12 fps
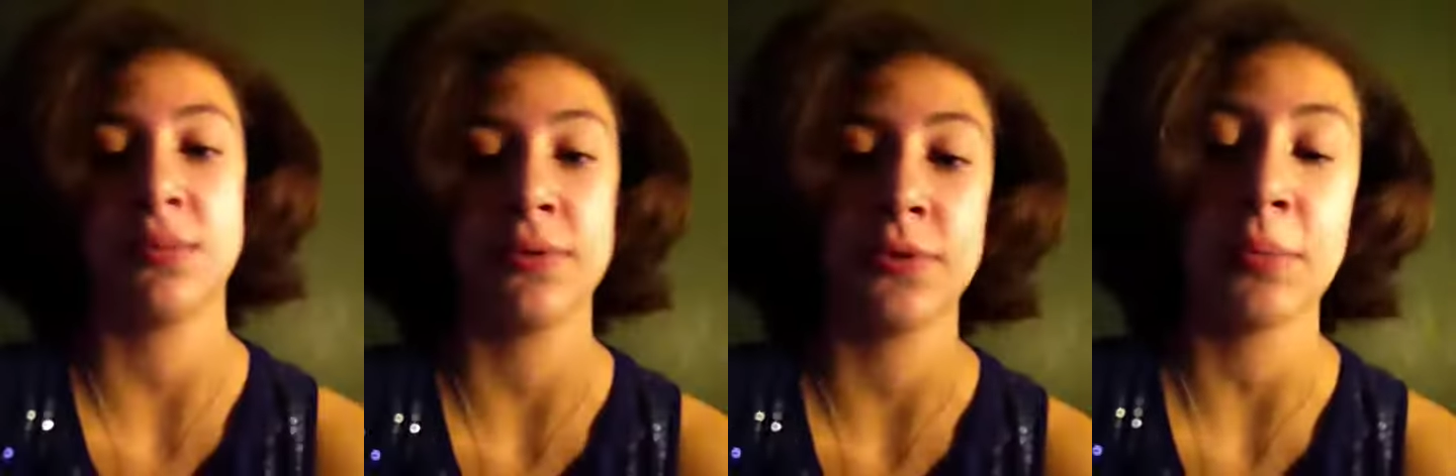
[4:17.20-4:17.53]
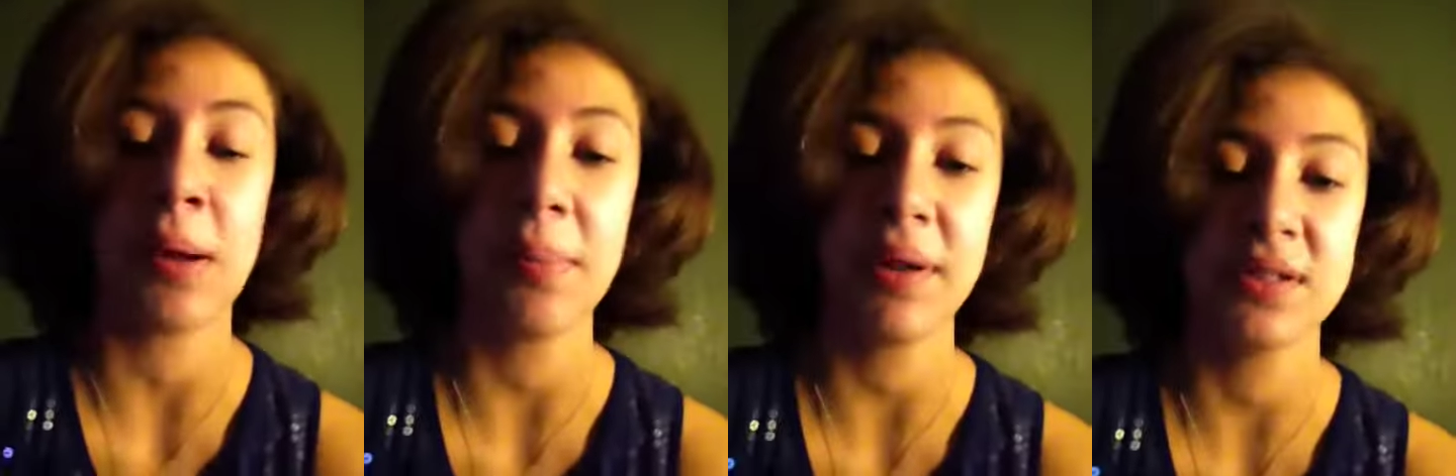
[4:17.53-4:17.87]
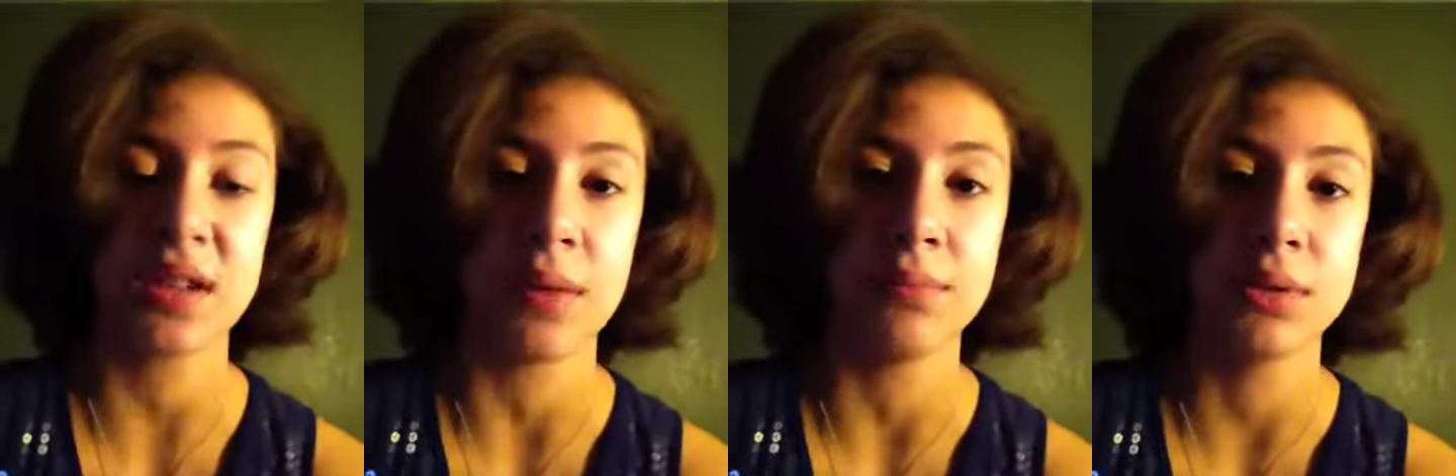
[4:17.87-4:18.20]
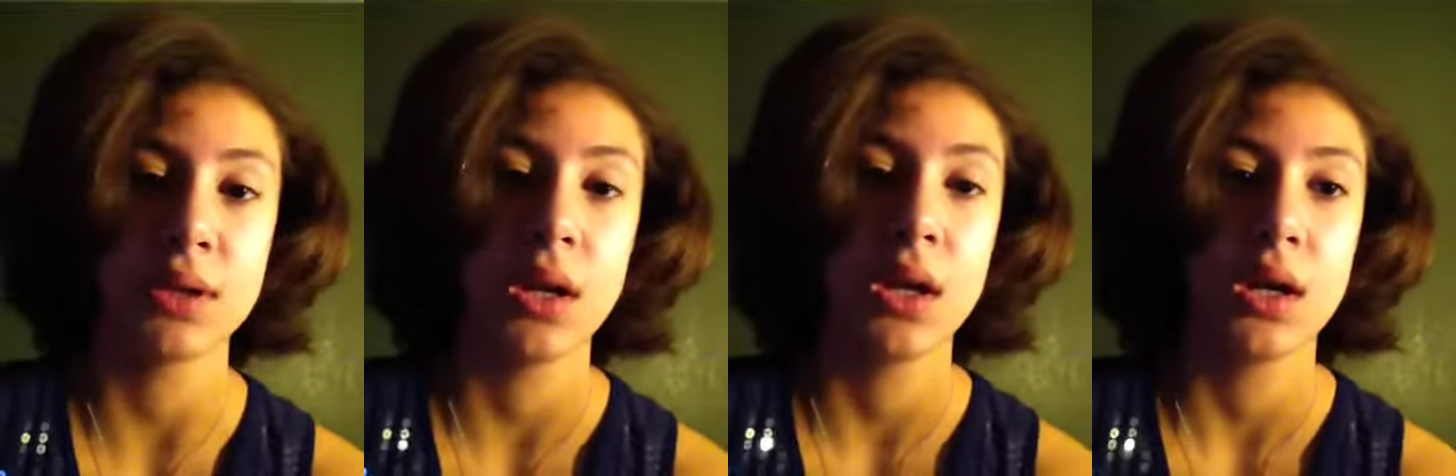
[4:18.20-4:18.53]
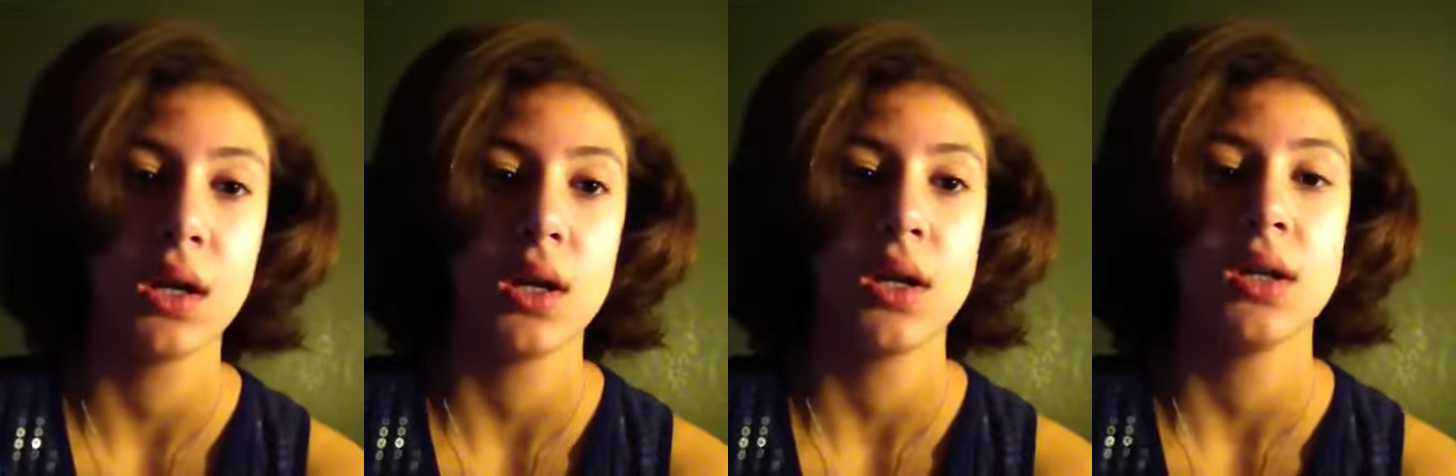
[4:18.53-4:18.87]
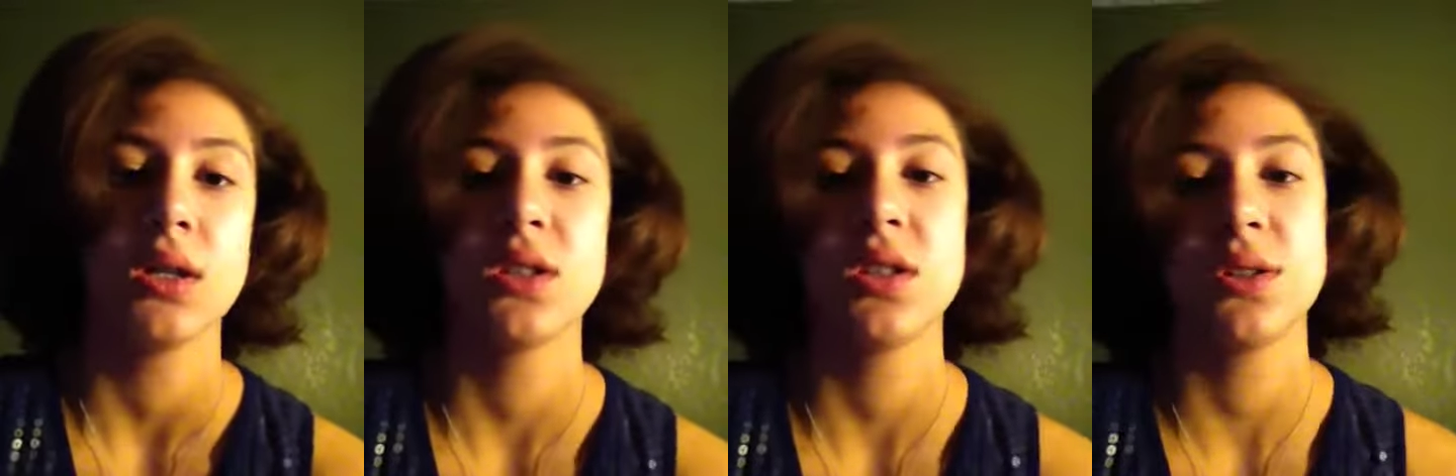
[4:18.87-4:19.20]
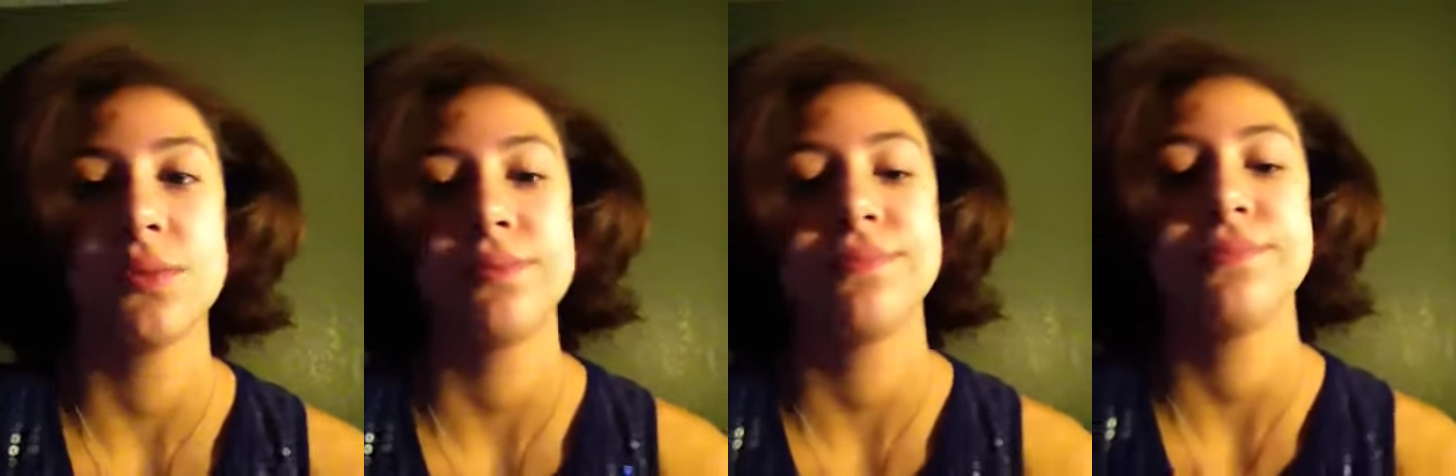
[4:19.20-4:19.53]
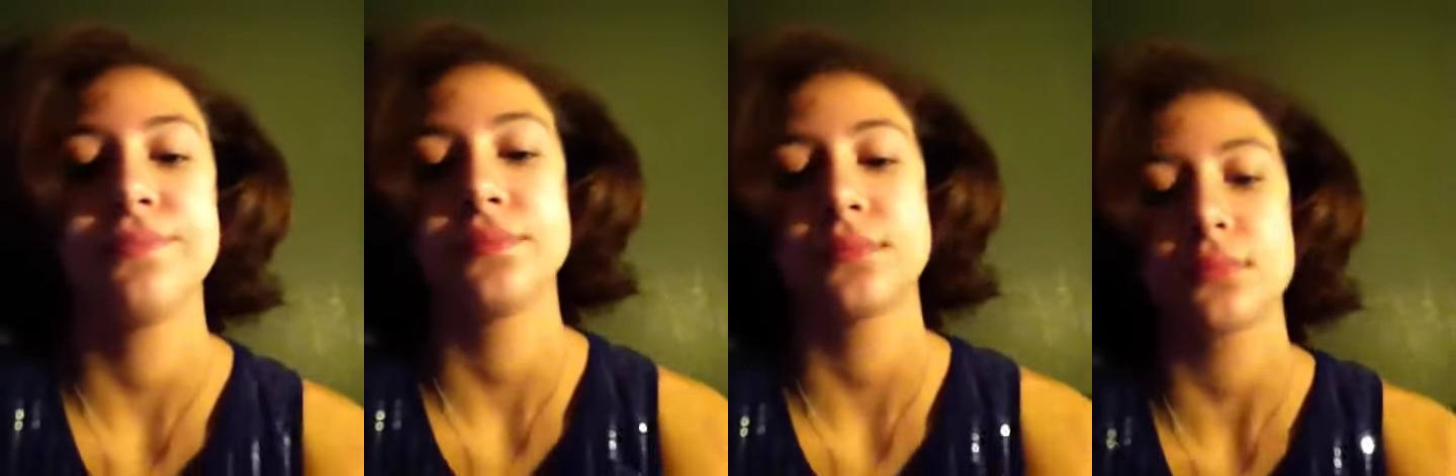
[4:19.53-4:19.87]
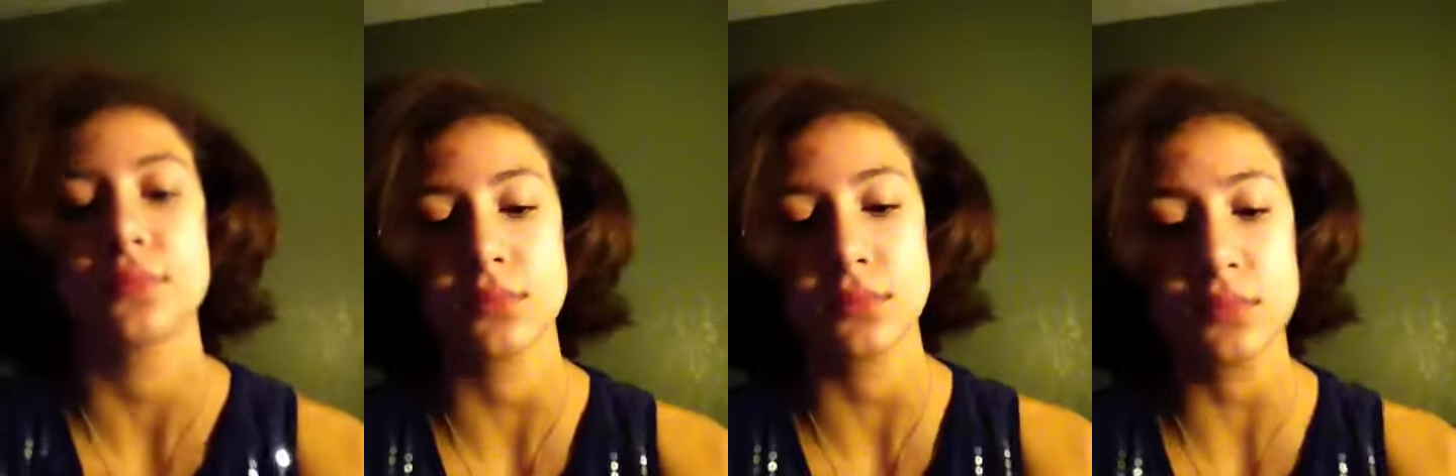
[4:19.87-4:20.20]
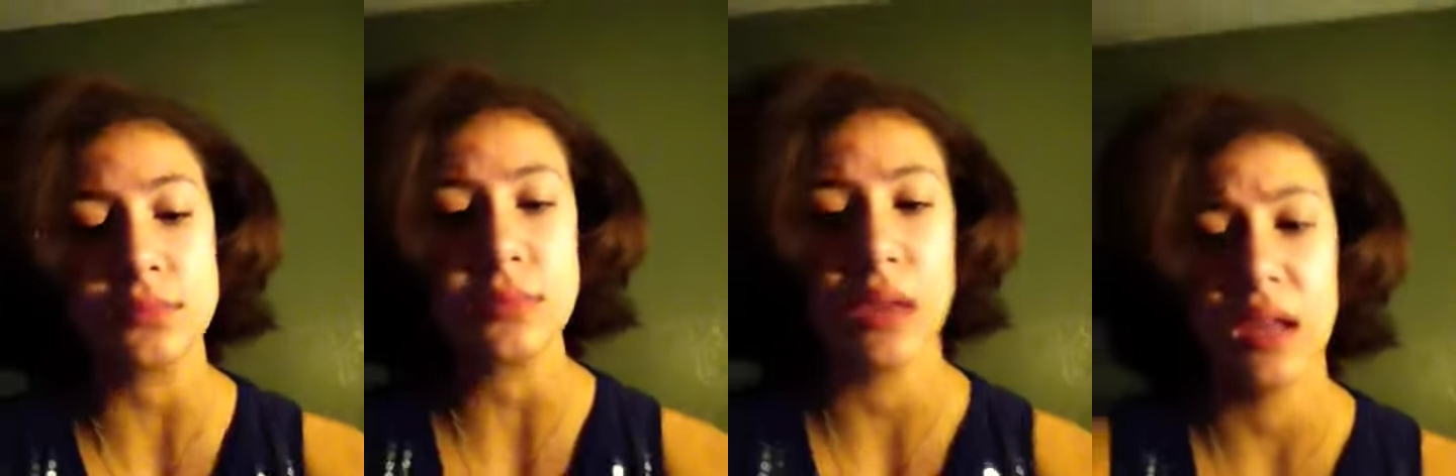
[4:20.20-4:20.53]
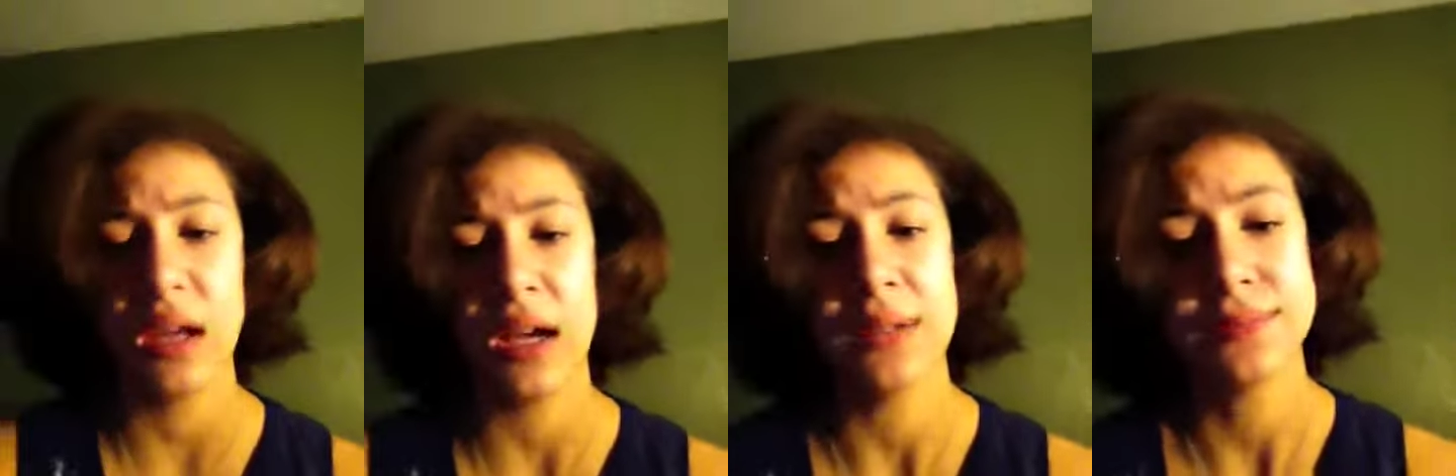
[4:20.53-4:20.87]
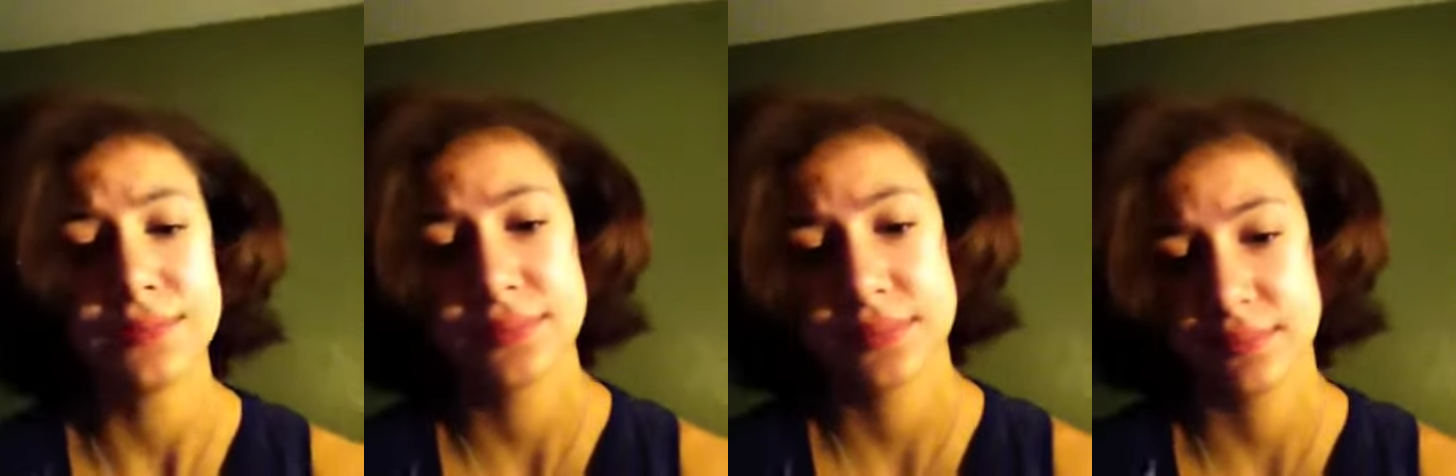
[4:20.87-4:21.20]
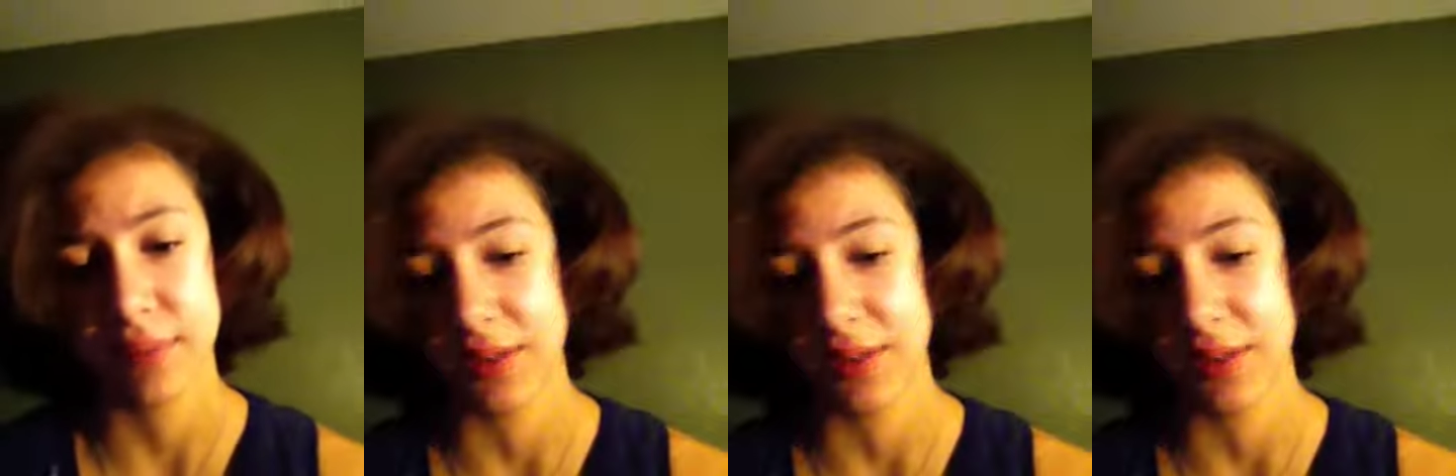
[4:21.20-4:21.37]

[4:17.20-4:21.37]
before my bus comes. So... yeah. By